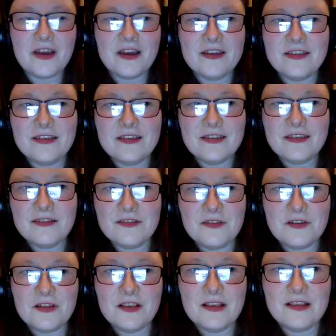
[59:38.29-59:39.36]
I think the
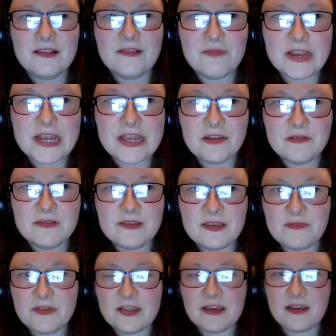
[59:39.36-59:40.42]
circle is really good
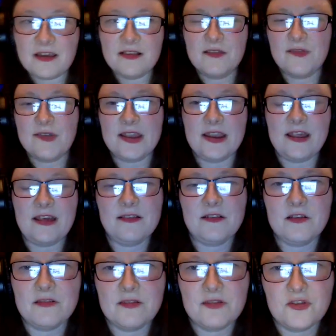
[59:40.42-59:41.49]
TV. Like as you said, it has
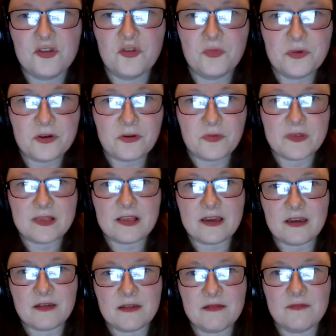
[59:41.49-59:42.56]
gotten stupider with
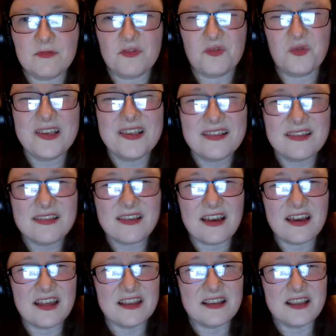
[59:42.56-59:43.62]
like twists yes.
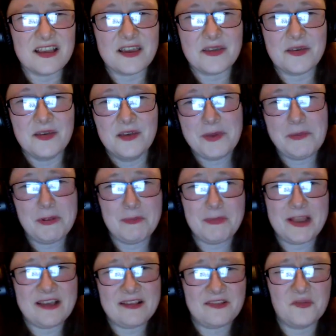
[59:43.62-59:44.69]
and like yeah. people
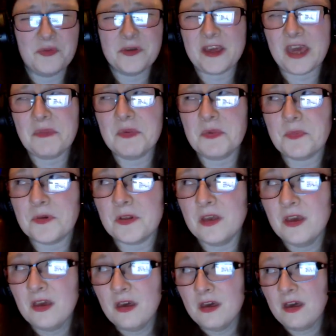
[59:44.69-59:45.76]
playing stupid games, but
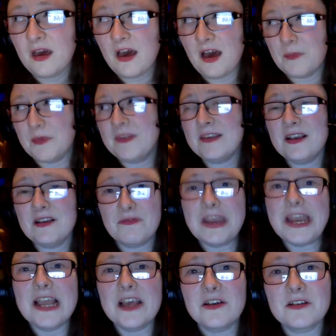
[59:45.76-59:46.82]
um, still a
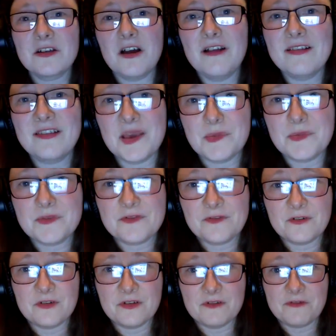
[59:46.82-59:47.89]
really good concept
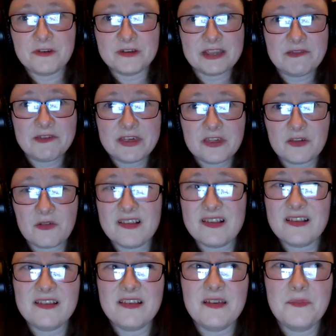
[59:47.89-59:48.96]
for for a TV show, as
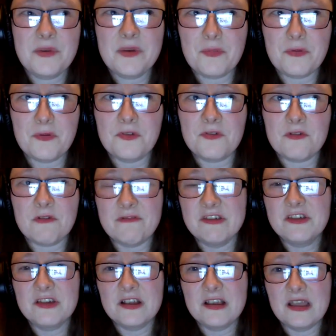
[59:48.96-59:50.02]
I think Big yes. Brother
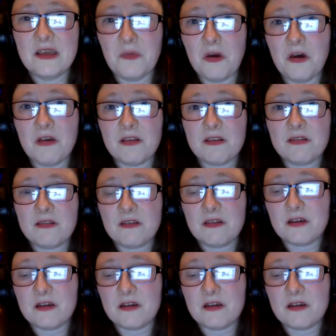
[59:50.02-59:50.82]
originally was.